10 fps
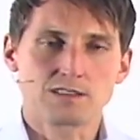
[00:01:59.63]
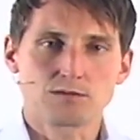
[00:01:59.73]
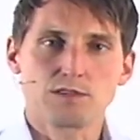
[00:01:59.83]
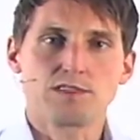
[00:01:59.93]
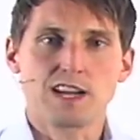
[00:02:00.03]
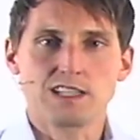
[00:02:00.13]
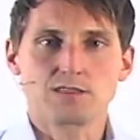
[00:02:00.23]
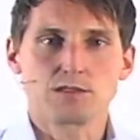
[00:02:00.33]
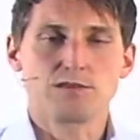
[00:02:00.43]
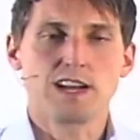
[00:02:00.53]
and refined
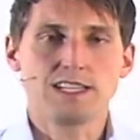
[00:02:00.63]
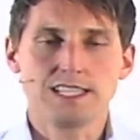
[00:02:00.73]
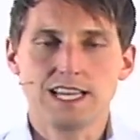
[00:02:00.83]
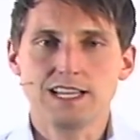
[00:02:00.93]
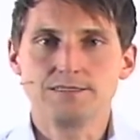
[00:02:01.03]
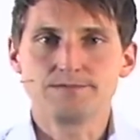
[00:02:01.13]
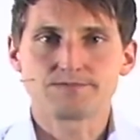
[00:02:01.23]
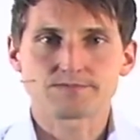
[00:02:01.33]
and refined again.